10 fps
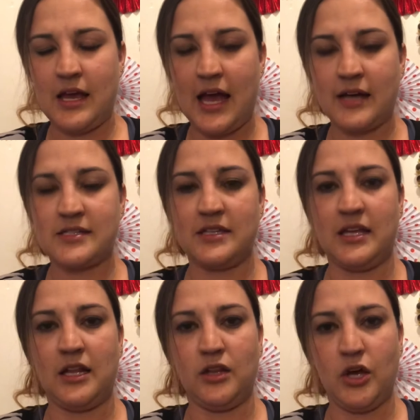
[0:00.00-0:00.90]

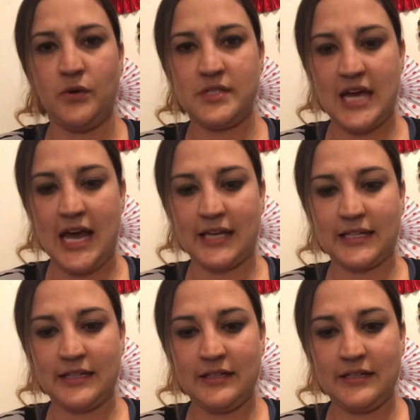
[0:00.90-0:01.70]
excellent low-tech